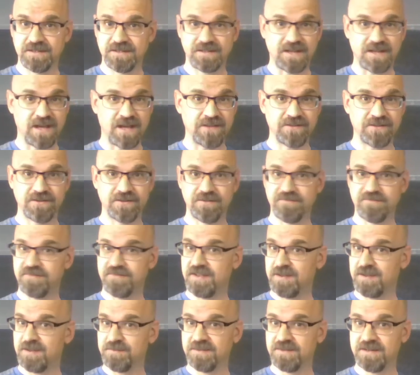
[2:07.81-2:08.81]
Gather your
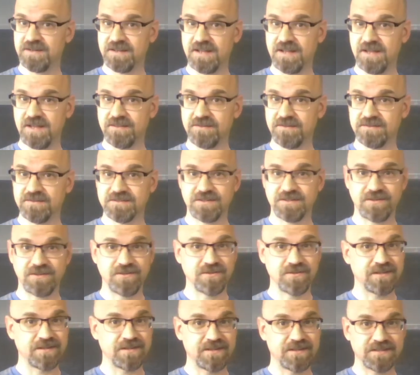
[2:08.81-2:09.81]
family together so
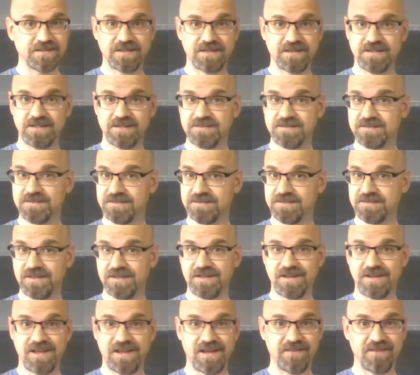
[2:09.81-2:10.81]
you can discuss
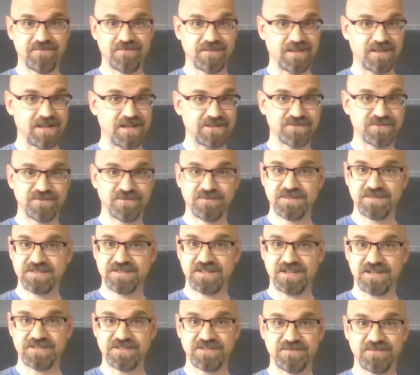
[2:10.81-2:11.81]
and have classroom
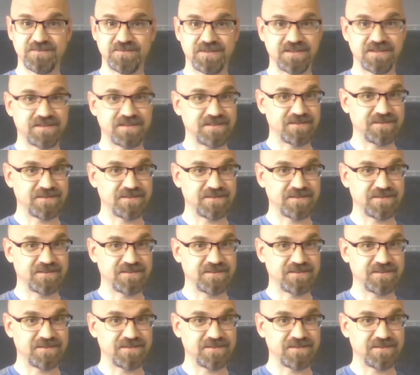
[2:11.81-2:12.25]
discussion with